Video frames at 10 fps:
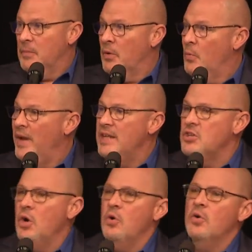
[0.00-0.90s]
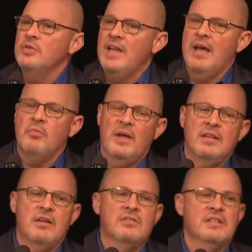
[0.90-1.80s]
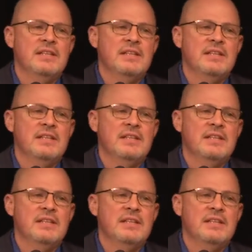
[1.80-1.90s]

But we chose that where there is